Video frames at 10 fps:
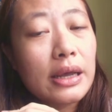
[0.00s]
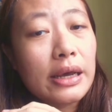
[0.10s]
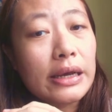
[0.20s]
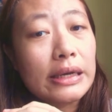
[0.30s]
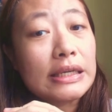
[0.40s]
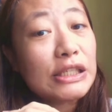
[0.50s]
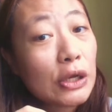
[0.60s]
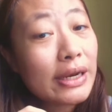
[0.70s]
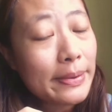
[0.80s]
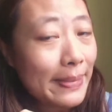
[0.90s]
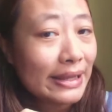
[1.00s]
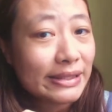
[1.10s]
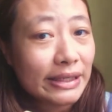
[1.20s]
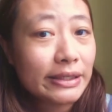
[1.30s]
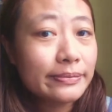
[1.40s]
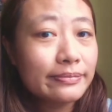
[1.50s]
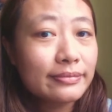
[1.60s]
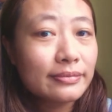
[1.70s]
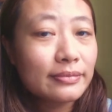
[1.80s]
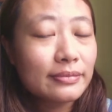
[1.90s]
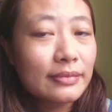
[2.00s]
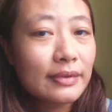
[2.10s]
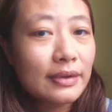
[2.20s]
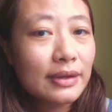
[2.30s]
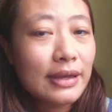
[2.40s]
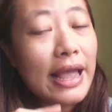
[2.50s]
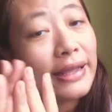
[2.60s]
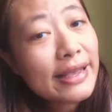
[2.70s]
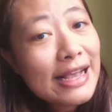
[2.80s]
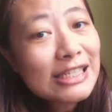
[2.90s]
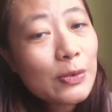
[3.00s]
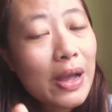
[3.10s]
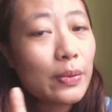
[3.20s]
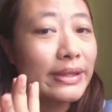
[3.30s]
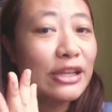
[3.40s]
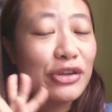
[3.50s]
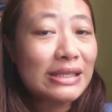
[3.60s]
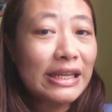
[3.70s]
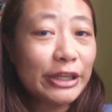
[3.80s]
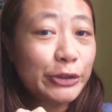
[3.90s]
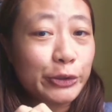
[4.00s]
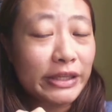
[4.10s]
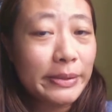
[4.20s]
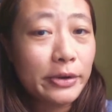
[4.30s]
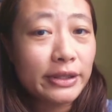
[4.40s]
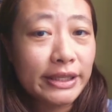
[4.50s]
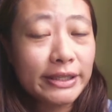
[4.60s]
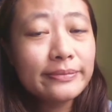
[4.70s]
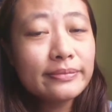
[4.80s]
uh, solid matter. And guess what will that translate to in the body?